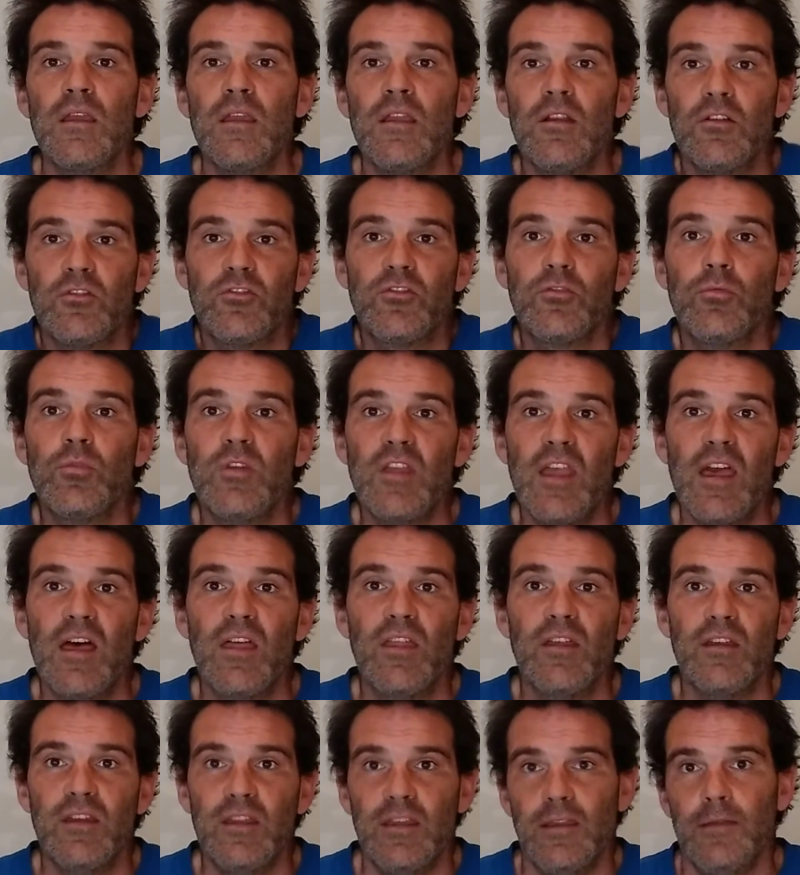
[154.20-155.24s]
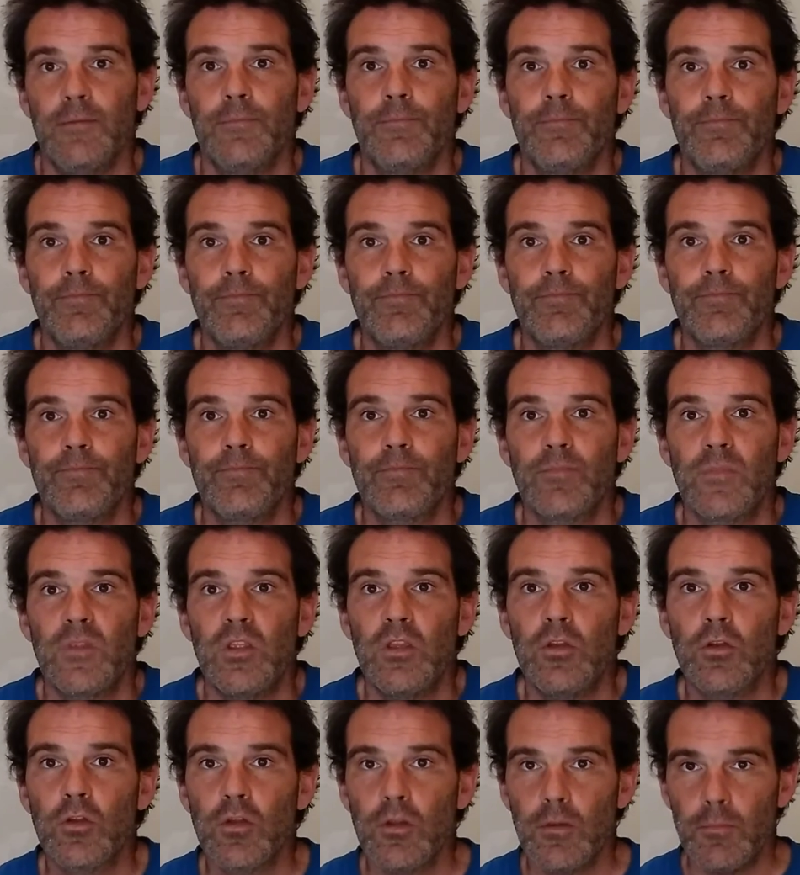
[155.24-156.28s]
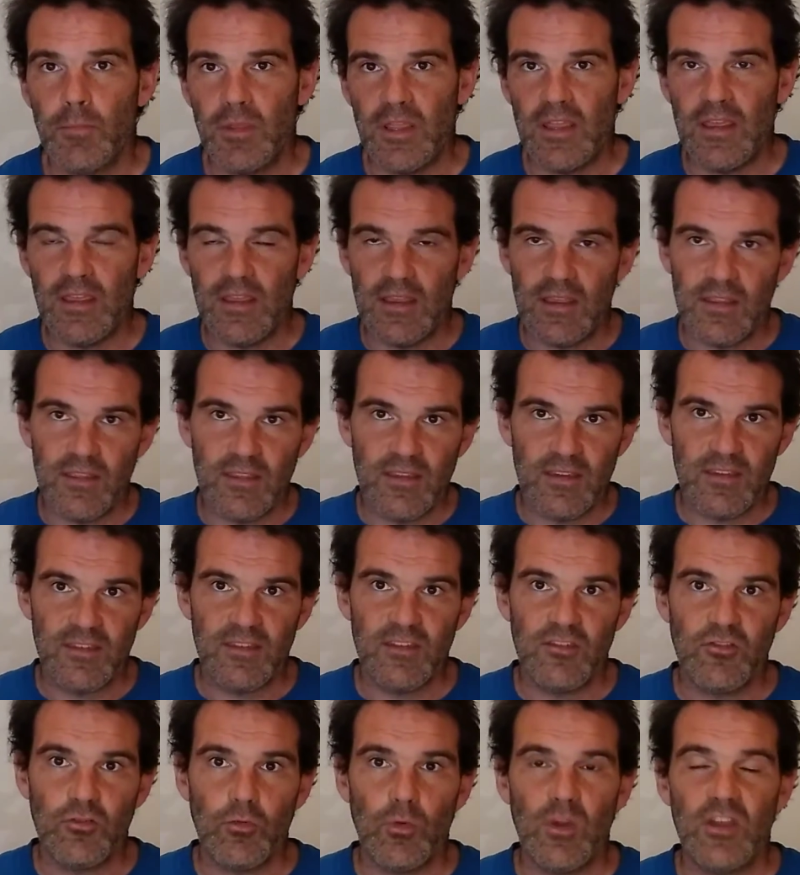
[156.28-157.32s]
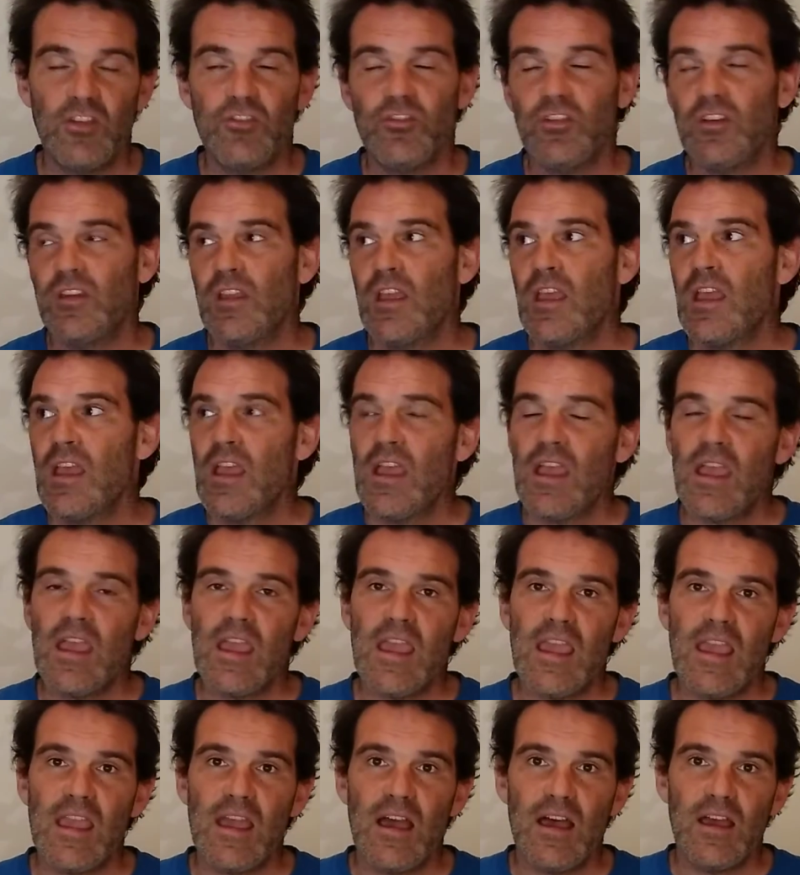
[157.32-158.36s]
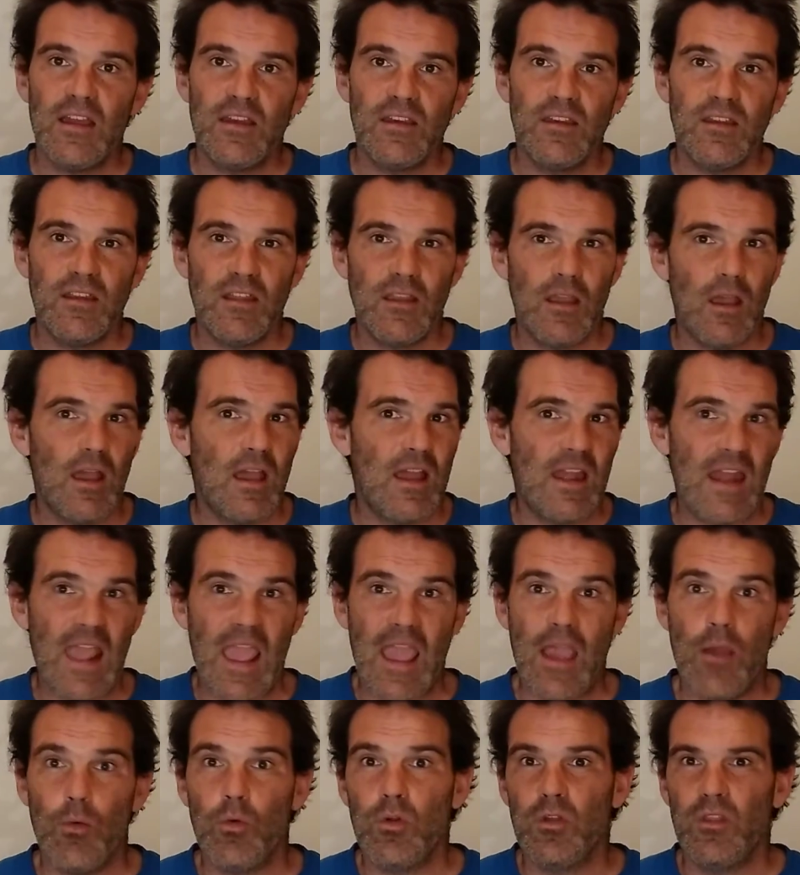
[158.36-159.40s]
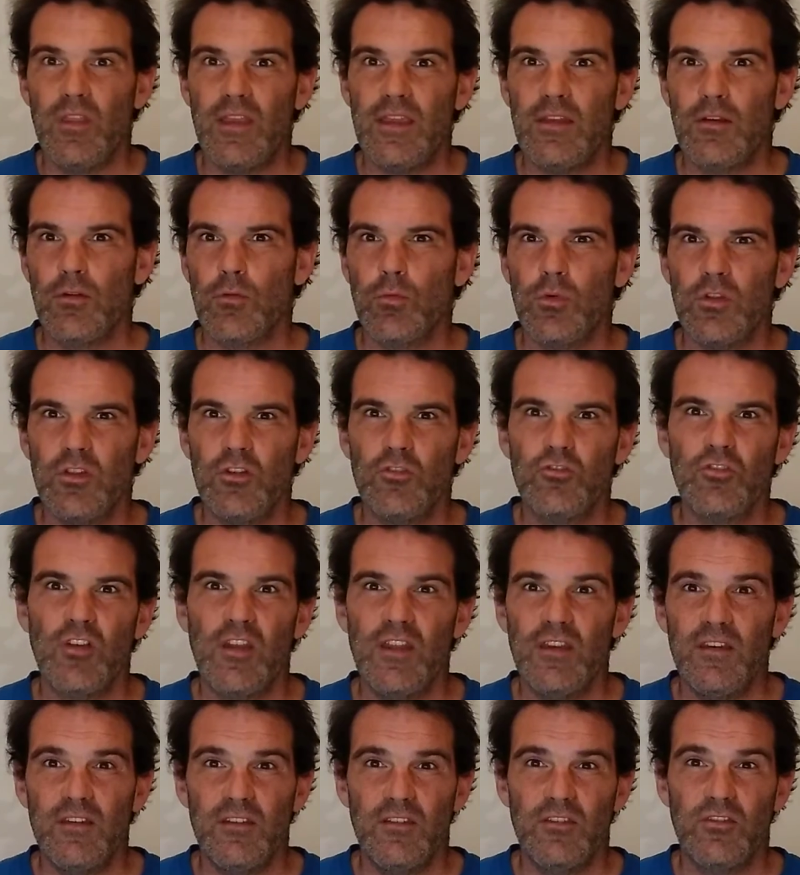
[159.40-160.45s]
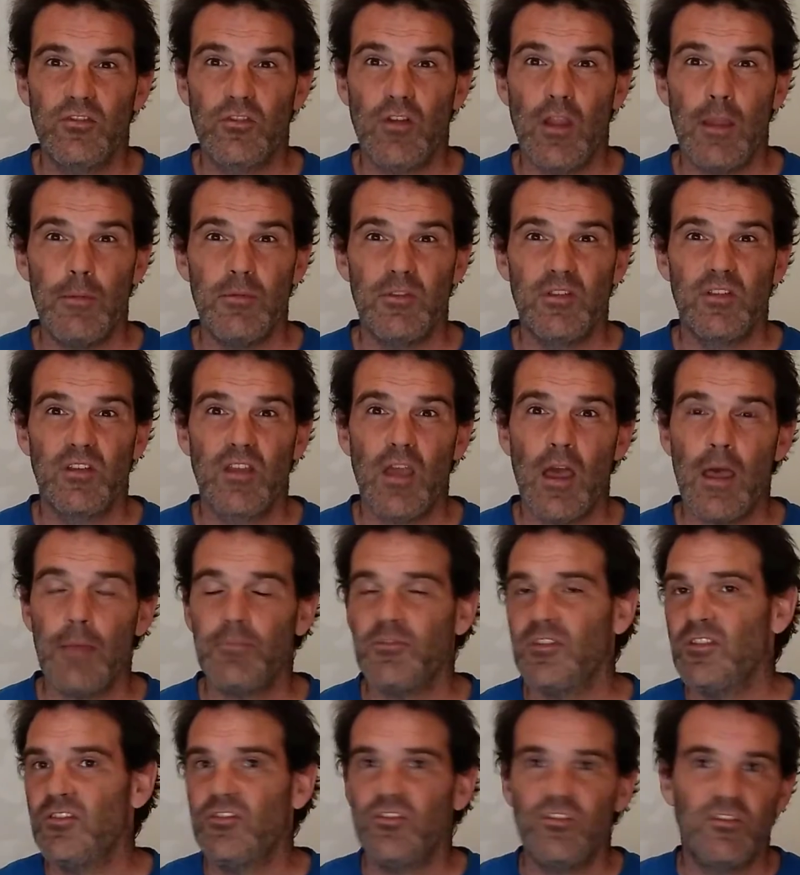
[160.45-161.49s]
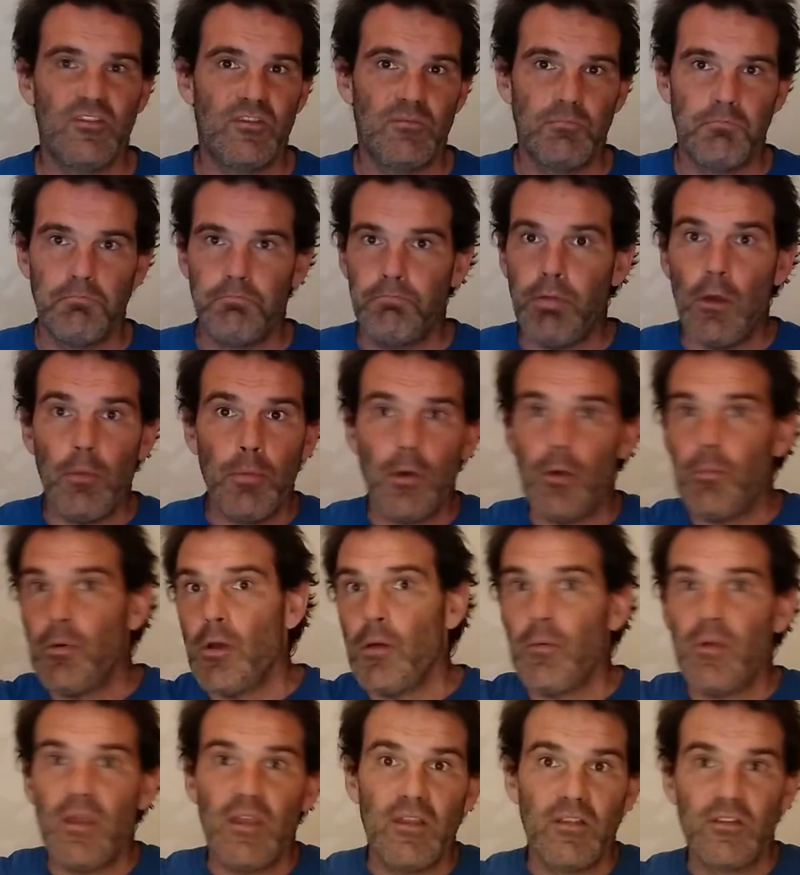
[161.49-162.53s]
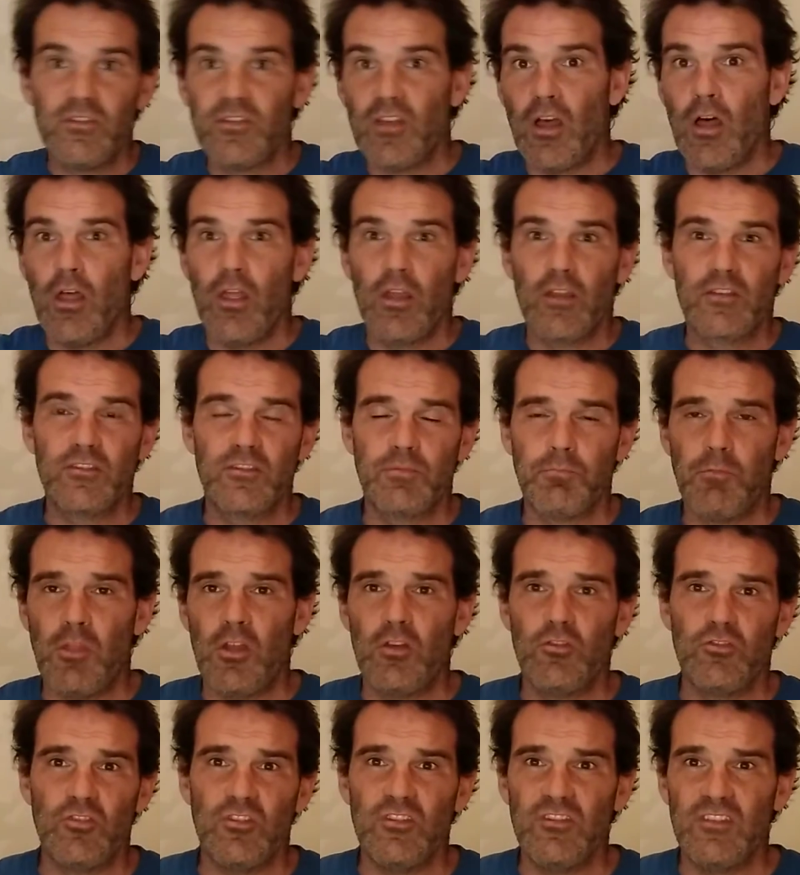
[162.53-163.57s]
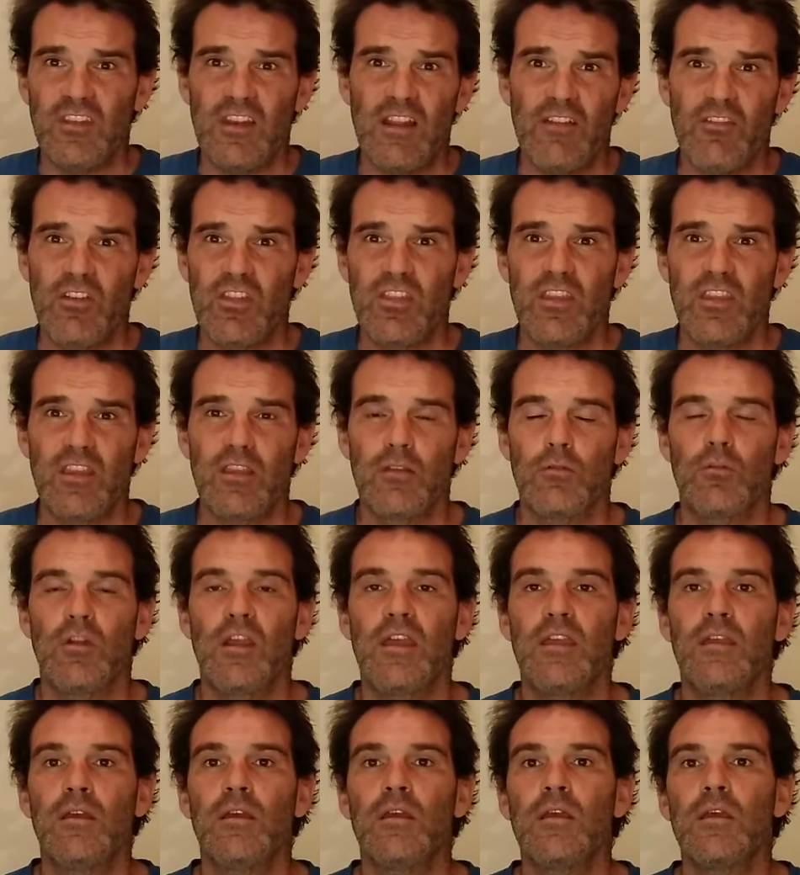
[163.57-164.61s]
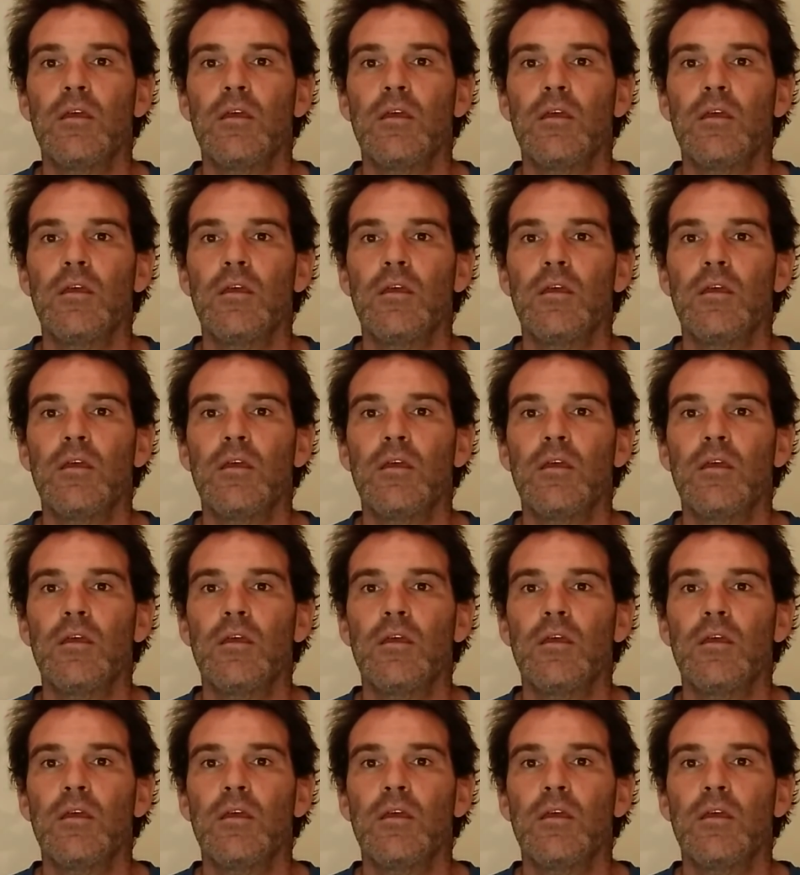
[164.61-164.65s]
Here's the reality. You're going to be in this situation, and an hour later when you're trying to describe it to cops, it's just boom, boom, boom, it's all explosions and everything, right?